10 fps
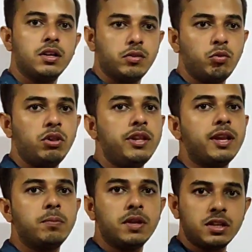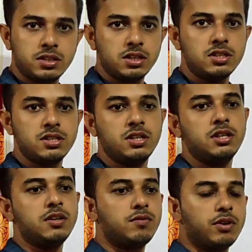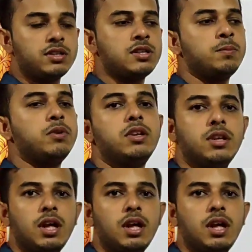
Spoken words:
will there be any change, isn't it? For example,